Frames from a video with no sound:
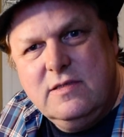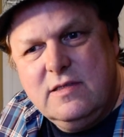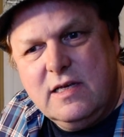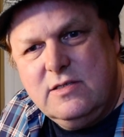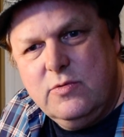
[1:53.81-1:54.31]

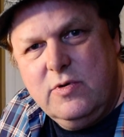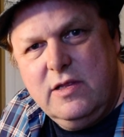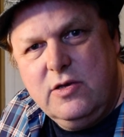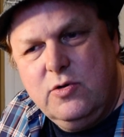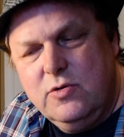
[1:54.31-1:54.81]
That's a really
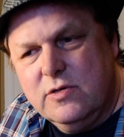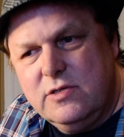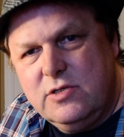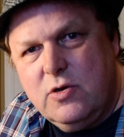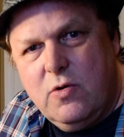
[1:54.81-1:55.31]
cool
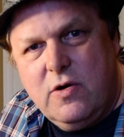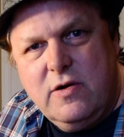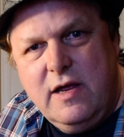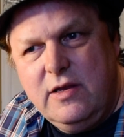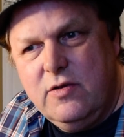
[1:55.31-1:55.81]
store,
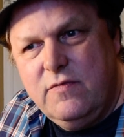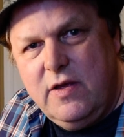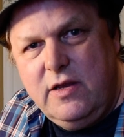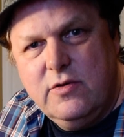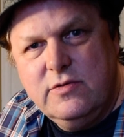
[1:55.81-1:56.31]
and your
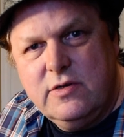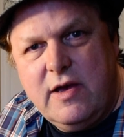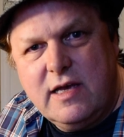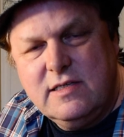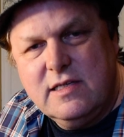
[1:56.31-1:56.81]
videos are
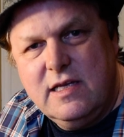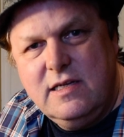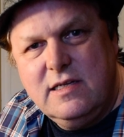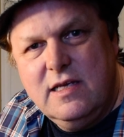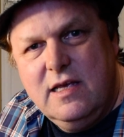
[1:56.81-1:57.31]
excellent.